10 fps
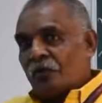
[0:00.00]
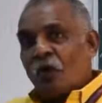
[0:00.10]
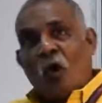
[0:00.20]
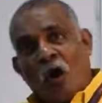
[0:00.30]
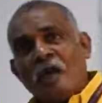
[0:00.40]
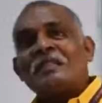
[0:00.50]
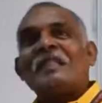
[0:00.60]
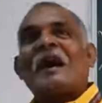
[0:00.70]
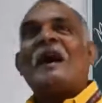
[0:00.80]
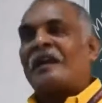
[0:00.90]

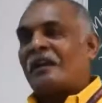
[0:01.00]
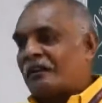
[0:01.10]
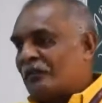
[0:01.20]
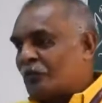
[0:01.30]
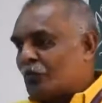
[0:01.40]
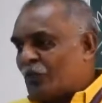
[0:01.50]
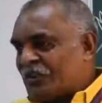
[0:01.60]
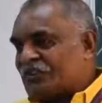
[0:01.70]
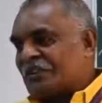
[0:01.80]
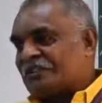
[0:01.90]
All are
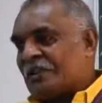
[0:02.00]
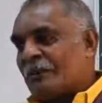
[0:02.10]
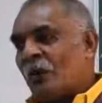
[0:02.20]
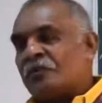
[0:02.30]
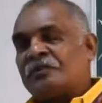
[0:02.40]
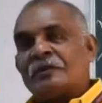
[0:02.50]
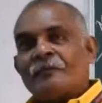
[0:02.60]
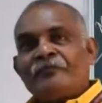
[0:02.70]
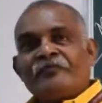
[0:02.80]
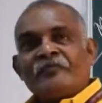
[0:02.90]
questions about
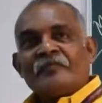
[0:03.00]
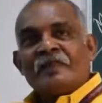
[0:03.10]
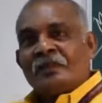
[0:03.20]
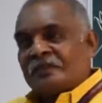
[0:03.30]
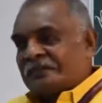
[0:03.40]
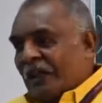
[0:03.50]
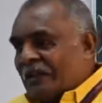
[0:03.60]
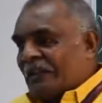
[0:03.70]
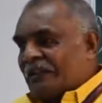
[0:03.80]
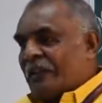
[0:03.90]
the
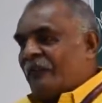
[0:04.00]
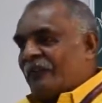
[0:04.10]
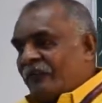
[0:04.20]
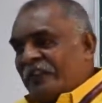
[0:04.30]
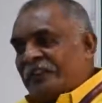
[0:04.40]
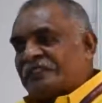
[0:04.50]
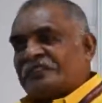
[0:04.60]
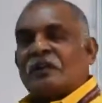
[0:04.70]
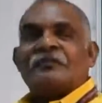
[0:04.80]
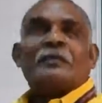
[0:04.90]
other key
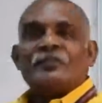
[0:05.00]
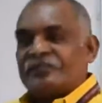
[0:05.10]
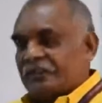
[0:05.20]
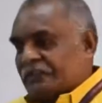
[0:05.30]
features of the project.